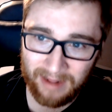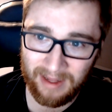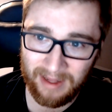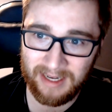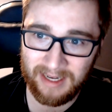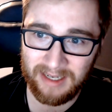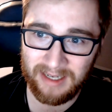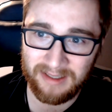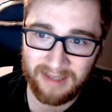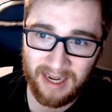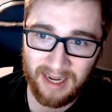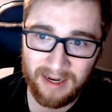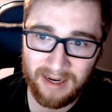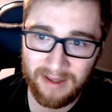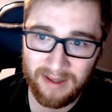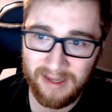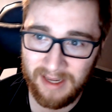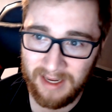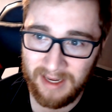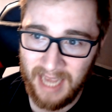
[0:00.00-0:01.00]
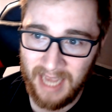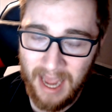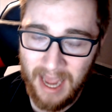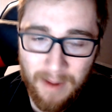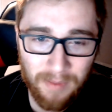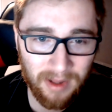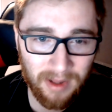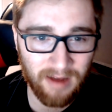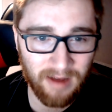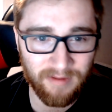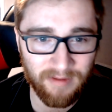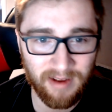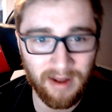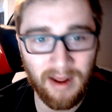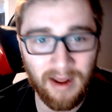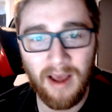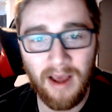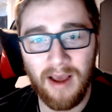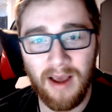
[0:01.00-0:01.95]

Like I said, the gameplay of it,